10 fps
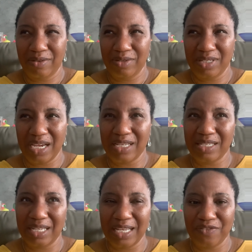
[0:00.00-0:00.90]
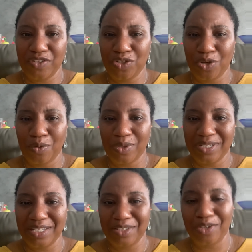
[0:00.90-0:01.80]
second to last video on
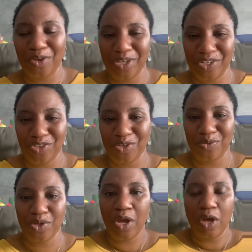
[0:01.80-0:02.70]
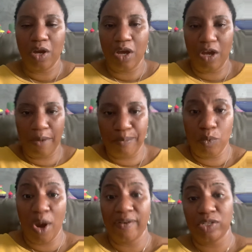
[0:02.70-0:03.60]
Sisterlock issues,
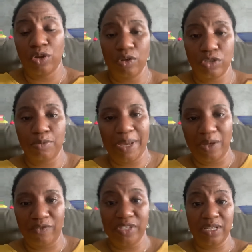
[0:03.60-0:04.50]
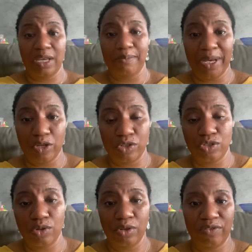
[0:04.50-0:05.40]
where I talked about visiting my
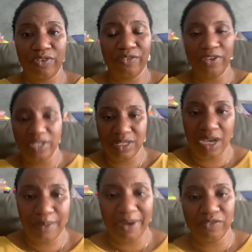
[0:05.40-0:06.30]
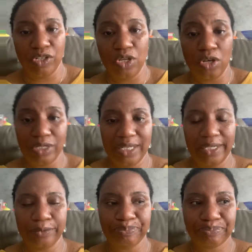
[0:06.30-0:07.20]
consultant for the first time after
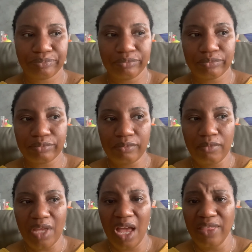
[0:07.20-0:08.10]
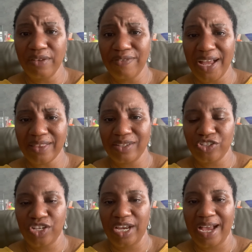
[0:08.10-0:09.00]
lockdown and the fact that
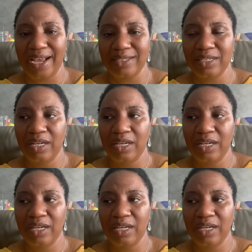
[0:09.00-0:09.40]
she had